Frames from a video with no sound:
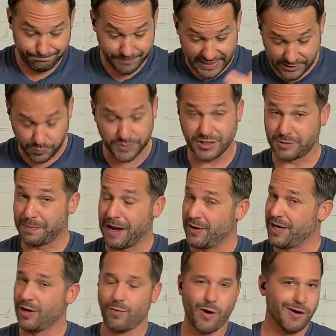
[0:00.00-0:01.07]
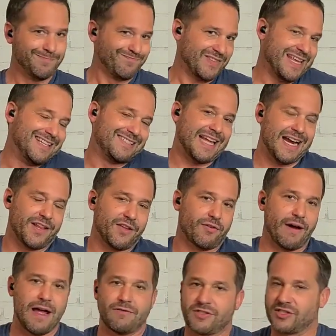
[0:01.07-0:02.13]
this was a spot here where he stayed on the
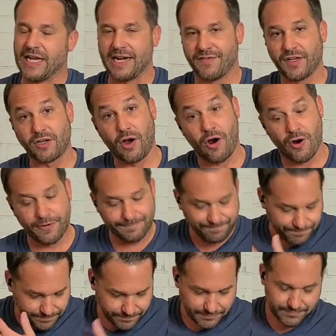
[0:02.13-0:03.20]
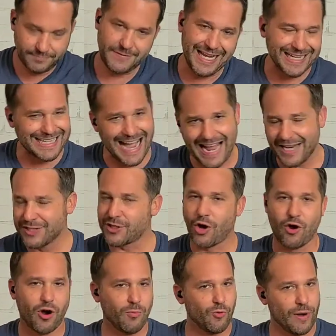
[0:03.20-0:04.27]
ground, stayed in the guard, got his
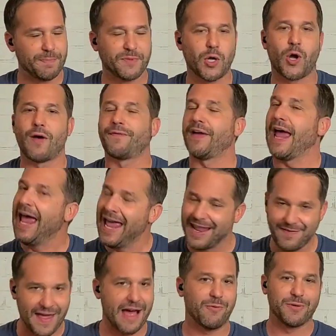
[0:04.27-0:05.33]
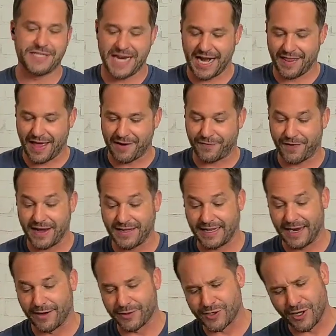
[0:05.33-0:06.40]
arm ripped off, and that was the end of that fight
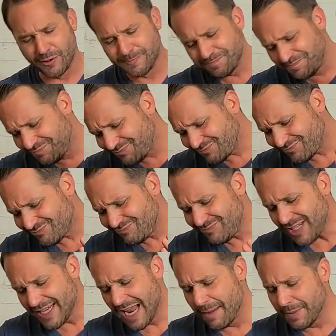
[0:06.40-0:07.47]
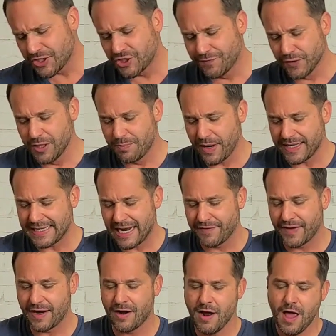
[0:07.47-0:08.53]
there. So not much to fully break down
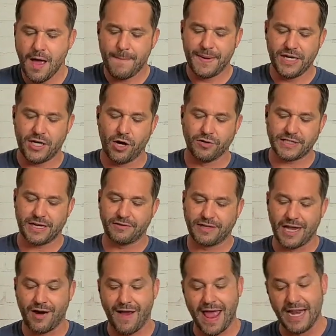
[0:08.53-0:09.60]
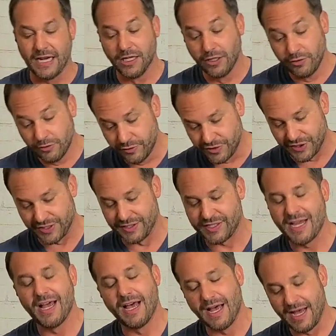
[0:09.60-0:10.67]
there, but he goes out there and
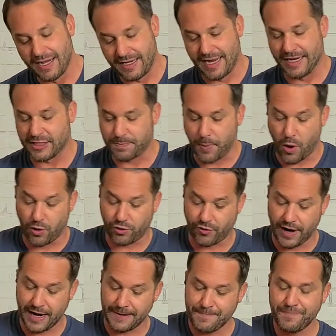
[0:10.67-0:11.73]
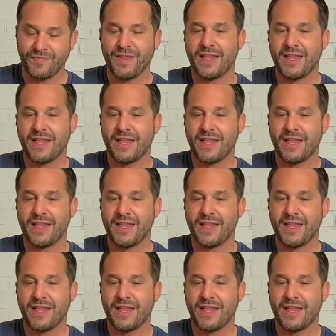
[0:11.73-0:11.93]
loses against Paul Craig.